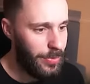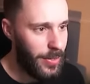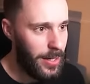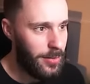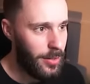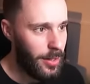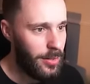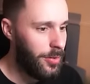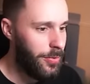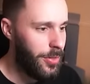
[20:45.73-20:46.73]
fair to you.
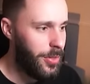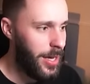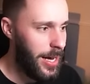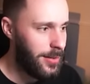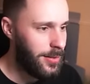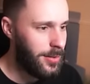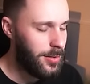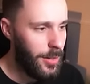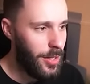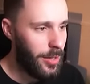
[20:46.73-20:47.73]
Go for
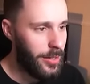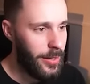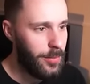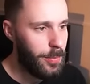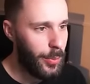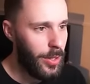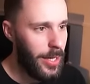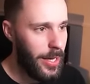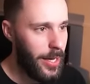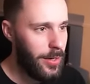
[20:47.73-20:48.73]
that. Another nest ball
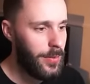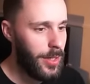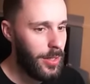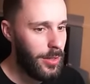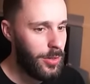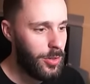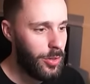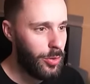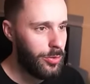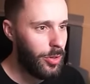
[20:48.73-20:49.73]
here. I, I
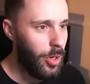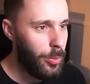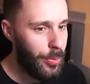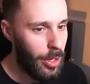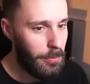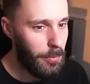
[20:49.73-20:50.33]
could also open up